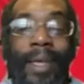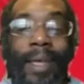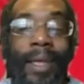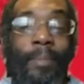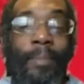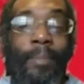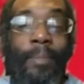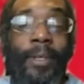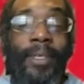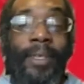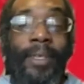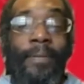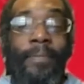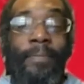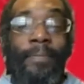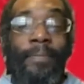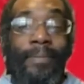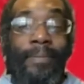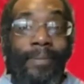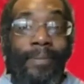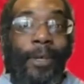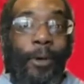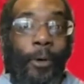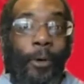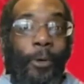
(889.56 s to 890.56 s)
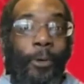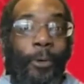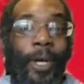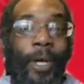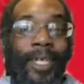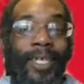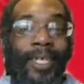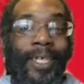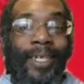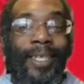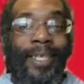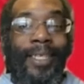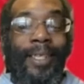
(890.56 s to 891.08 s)
the positive, good
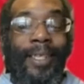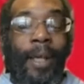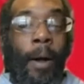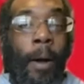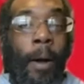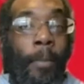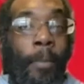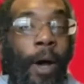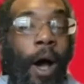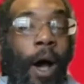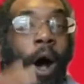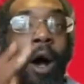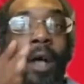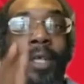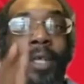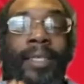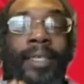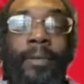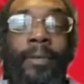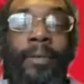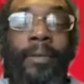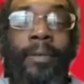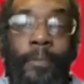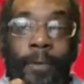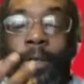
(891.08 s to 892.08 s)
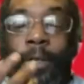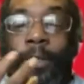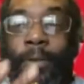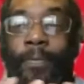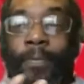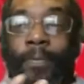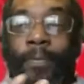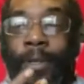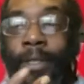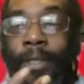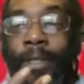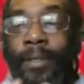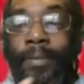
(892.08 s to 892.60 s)
question. So I'm asking for the
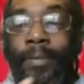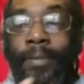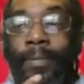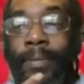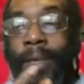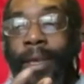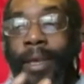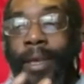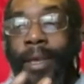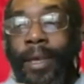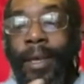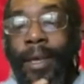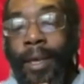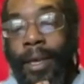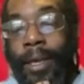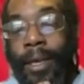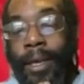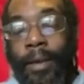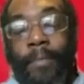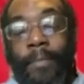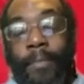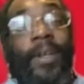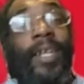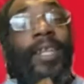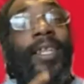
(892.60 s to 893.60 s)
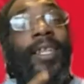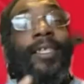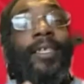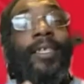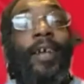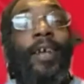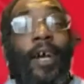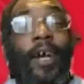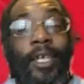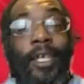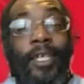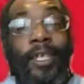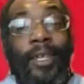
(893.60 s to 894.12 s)
for the for the
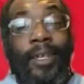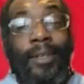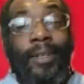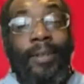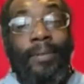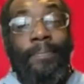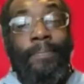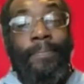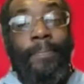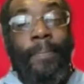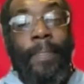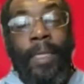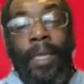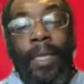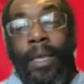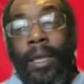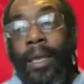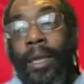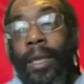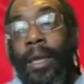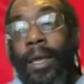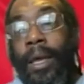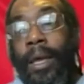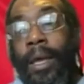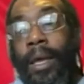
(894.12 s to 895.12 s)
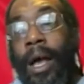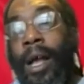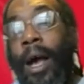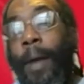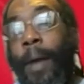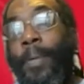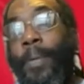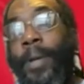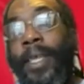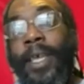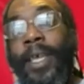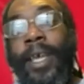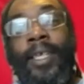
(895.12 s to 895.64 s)
discussion. A
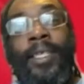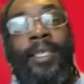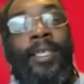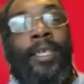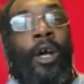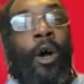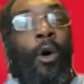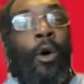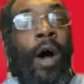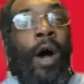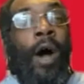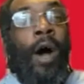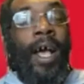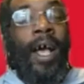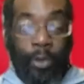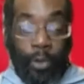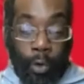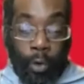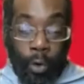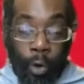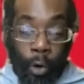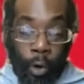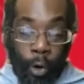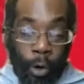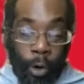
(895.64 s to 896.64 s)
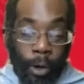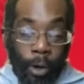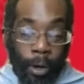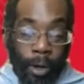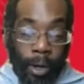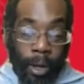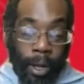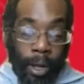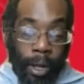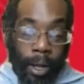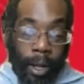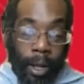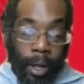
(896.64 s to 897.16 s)
couple of years ago, I saw
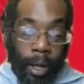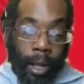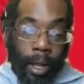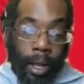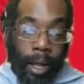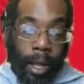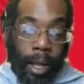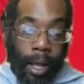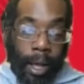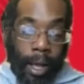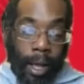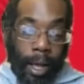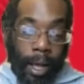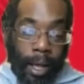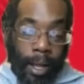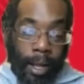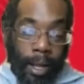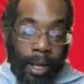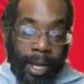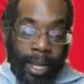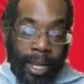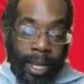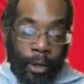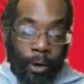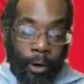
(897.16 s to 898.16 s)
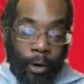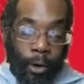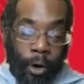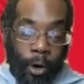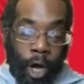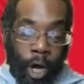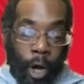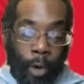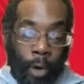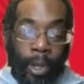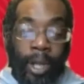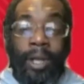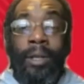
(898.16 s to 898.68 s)
Lyor
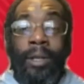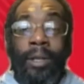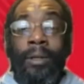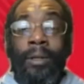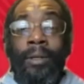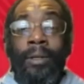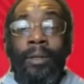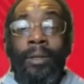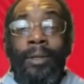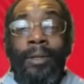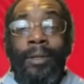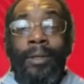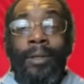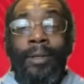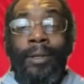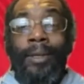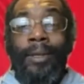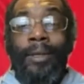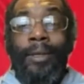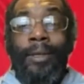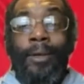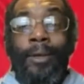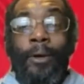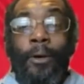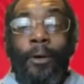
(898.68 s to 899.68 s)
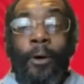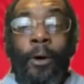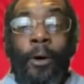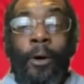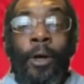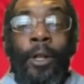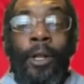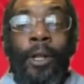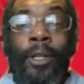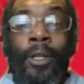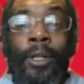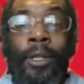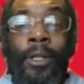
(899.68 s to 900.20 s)
Cohen
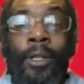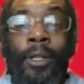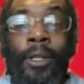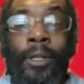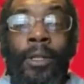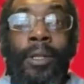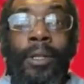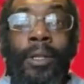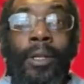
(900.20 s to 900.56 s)
on